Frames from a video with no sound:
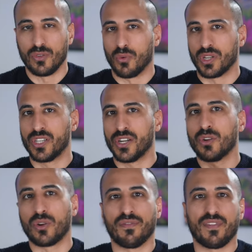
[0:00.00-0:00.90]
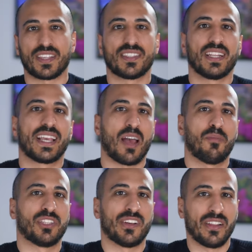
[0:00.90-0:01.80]
The return on invested
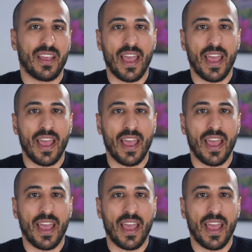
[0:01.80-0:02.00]
capital,